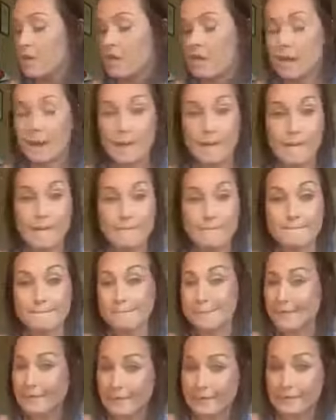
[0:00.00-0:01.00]
um,
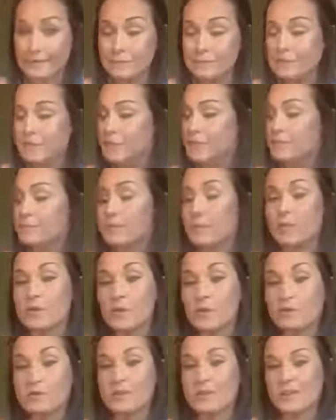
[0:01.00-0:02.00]
they get some of this but we
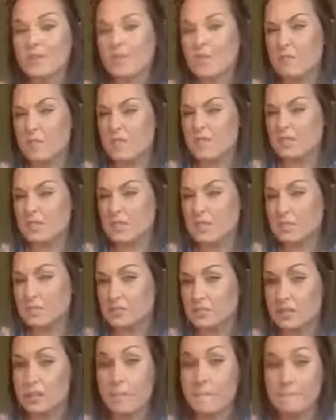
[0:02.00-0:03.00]
also have the pet
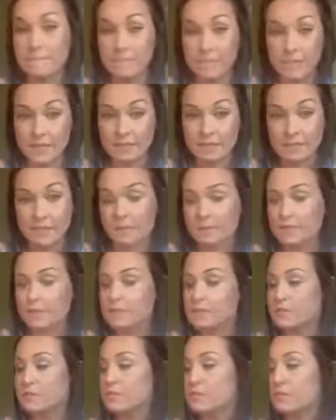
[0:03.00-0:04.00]
treats that's coming
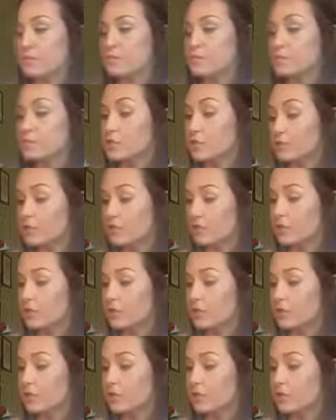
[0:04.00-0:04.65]
soon just so you